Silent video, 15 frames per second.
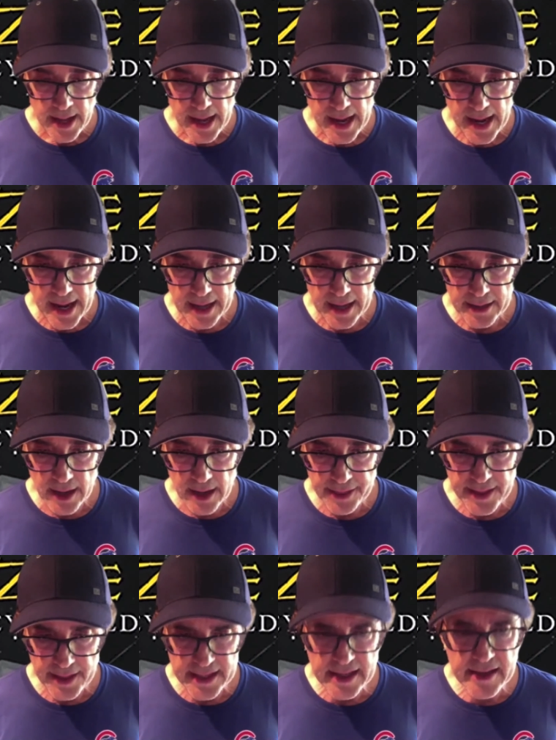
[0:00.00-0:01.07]
And I
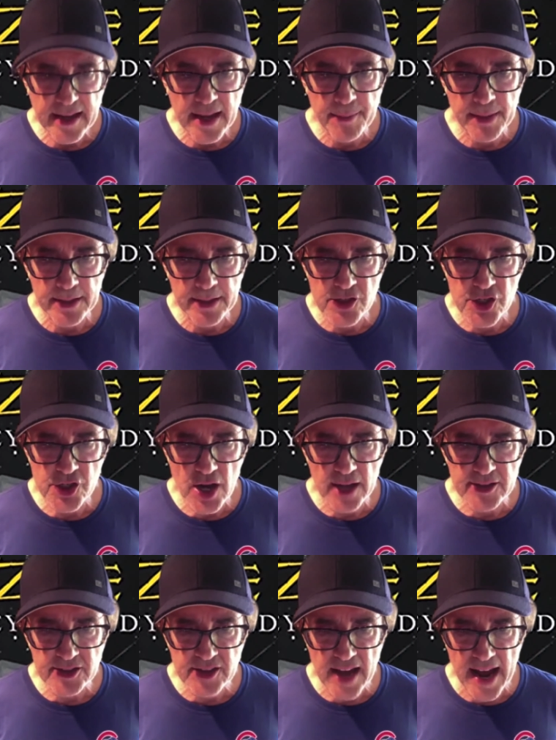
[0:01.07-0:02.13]
think he came in
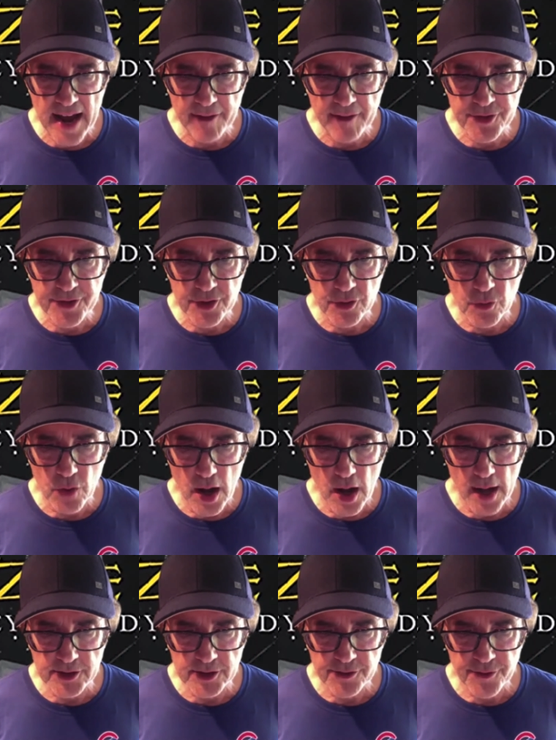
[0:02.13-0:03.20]
just after
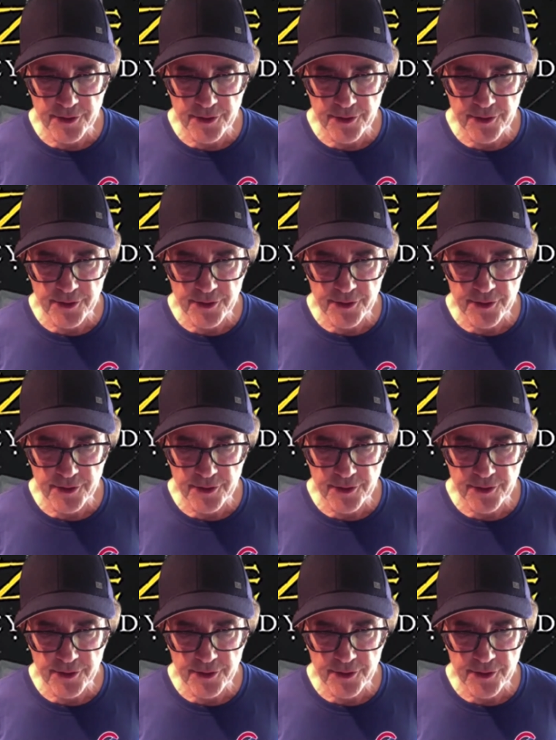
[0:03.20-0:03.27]
Rod's